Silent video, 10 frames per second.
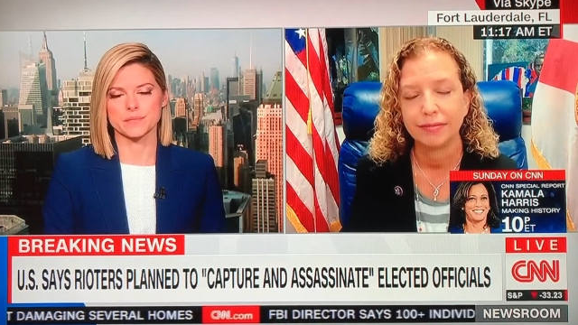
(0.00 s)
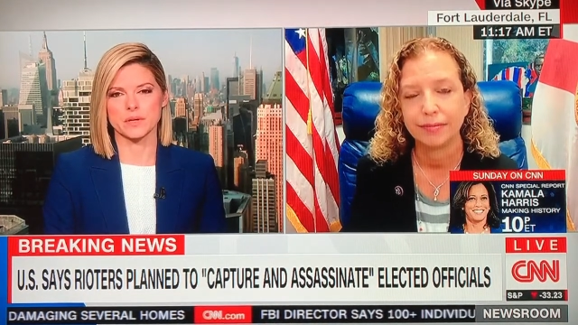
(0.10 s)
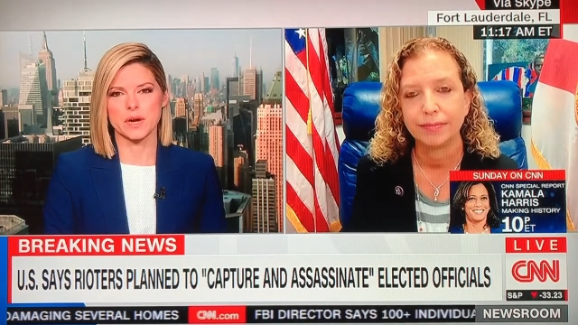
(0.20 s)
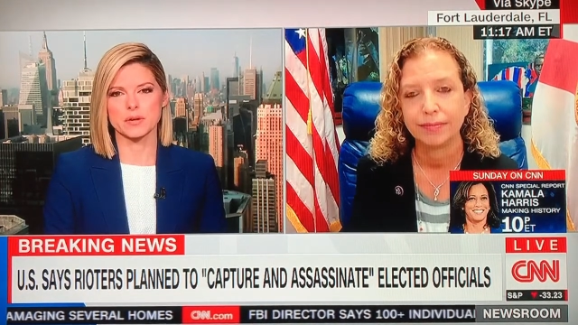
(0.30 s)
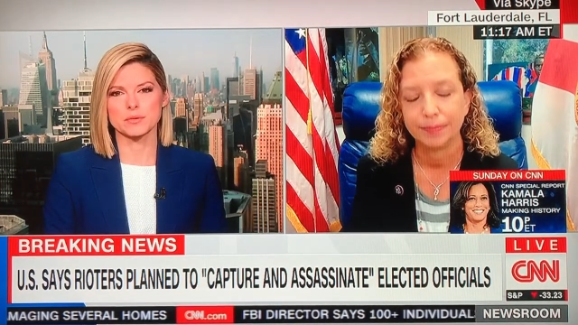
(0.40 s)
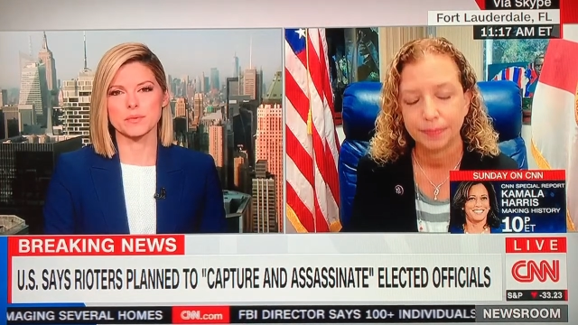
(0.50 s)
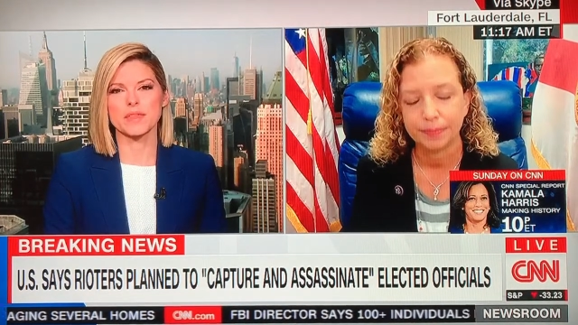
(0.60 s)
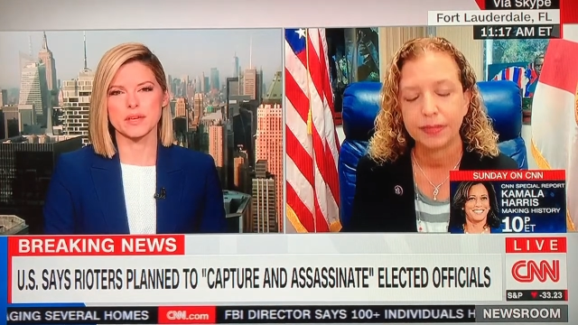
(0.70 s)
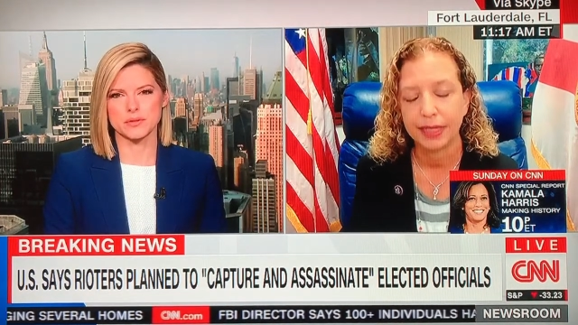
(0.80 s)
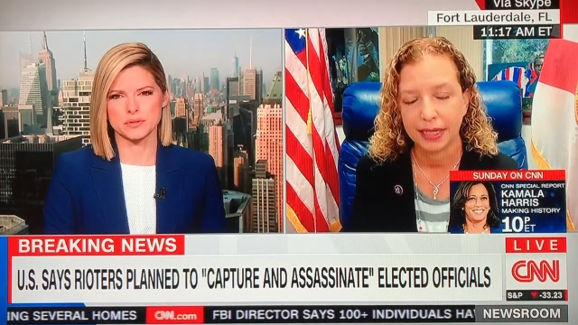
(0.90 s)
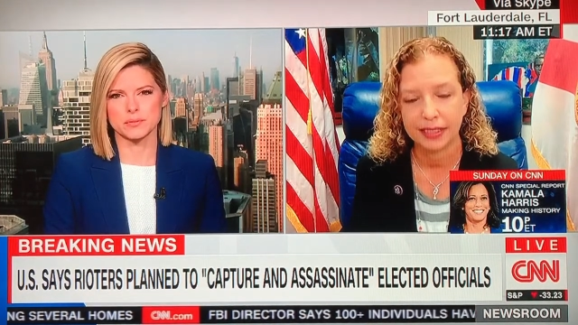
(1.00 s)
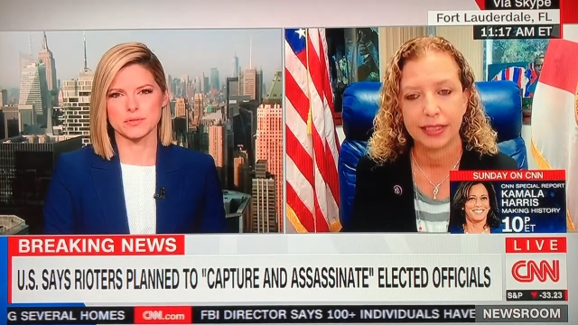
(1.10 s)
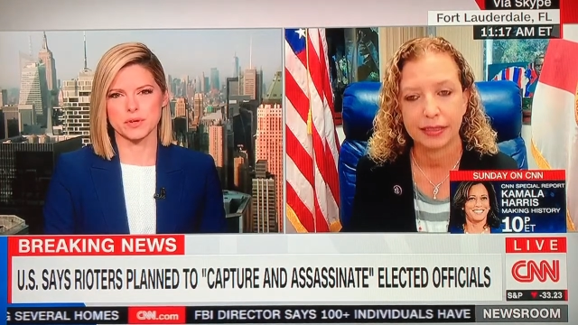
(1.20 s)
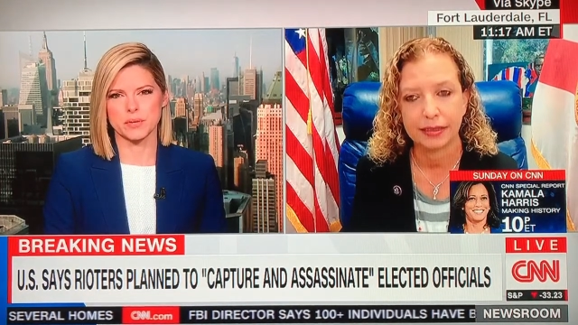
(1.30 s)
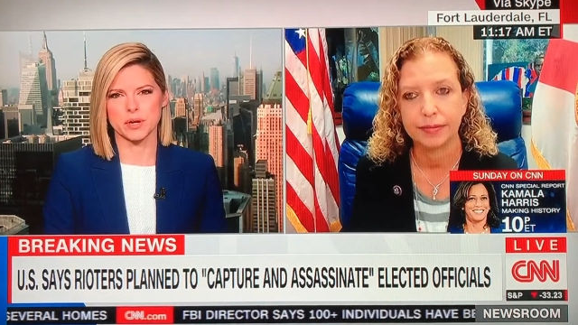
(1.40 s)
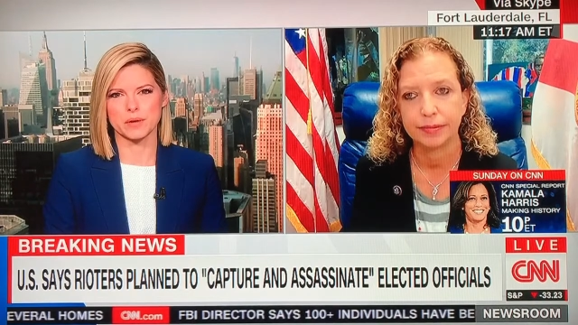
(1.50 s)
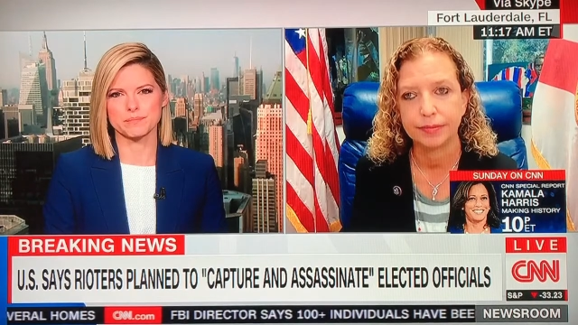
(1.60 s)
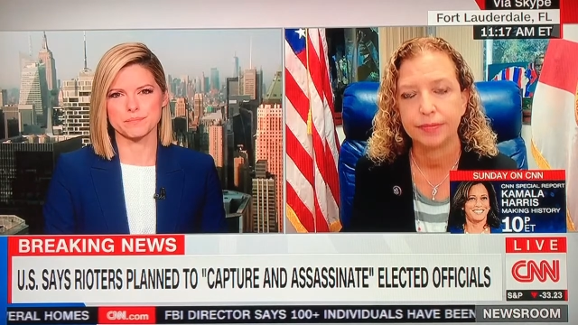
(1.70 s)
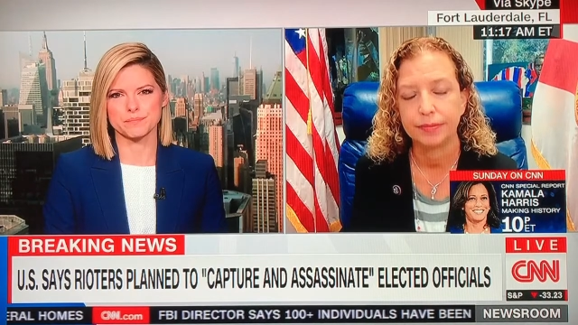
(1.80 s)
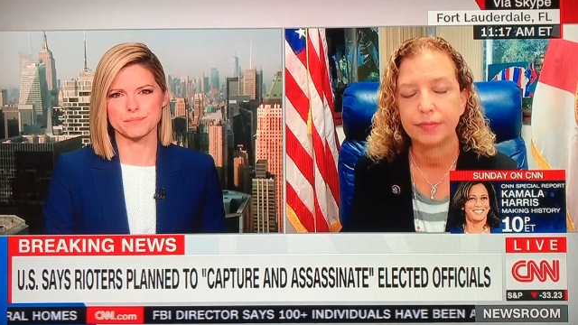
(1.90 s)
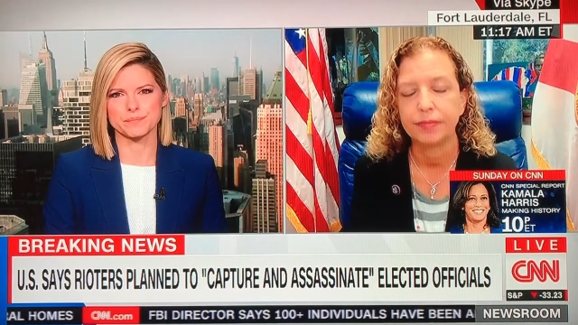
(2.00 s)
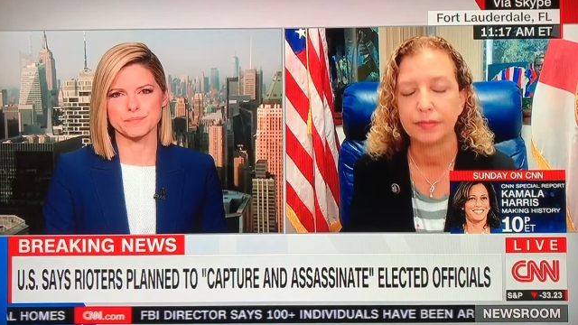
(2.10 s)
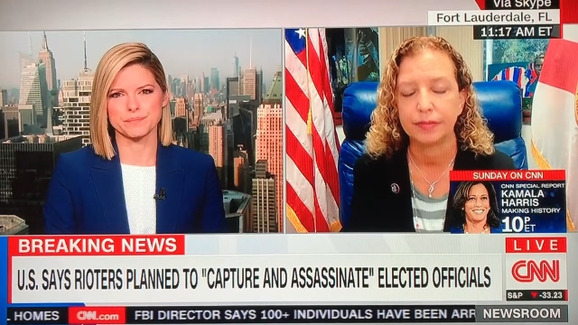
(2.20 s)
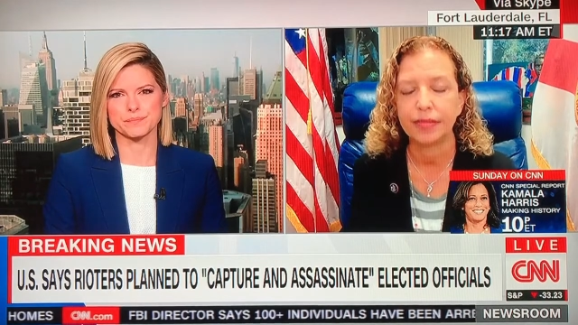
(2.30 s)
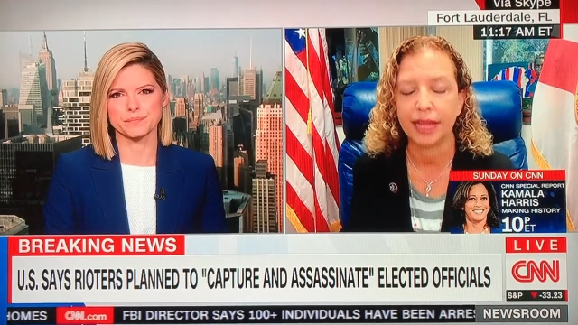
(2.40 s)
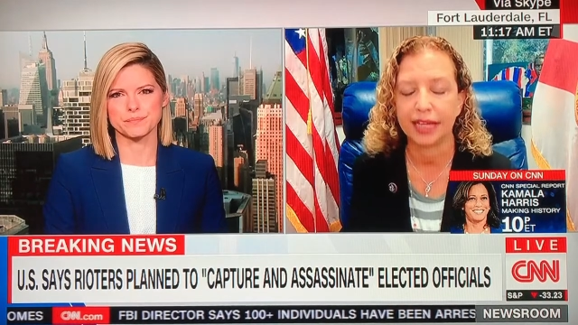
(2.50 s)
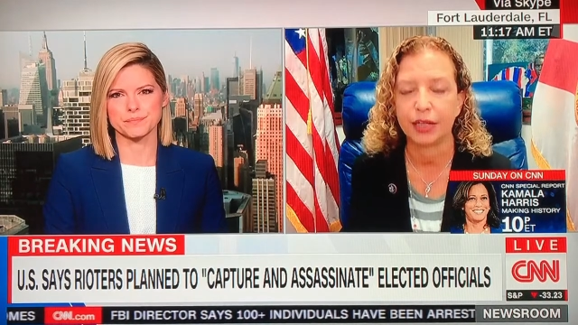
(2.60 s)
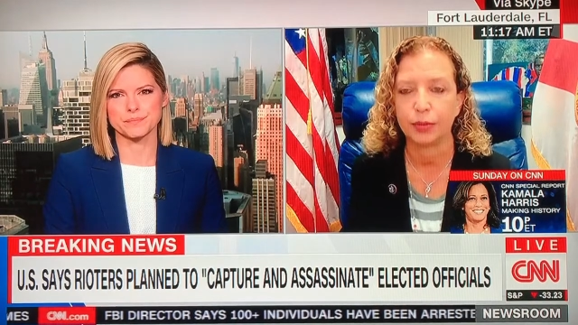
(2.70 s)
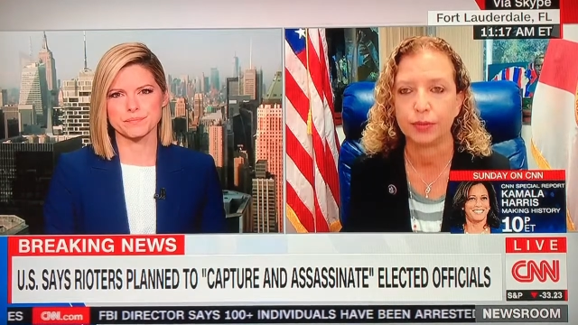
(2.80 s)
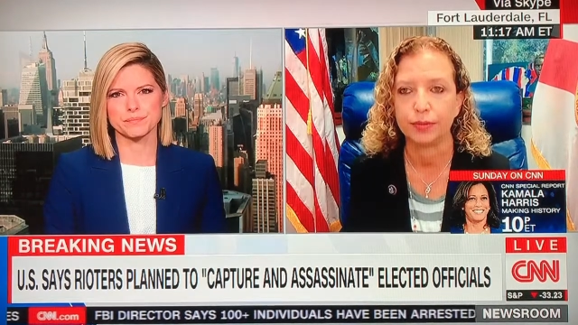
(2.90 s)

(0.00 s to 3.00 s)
Speaker 1: Congressman, thank you so much for coming on. Thank you.